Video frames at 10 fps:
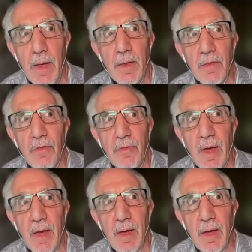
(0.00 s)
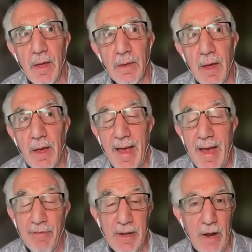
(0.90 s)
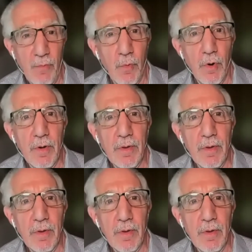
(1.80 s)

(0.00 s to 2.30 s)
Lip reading: They have a network.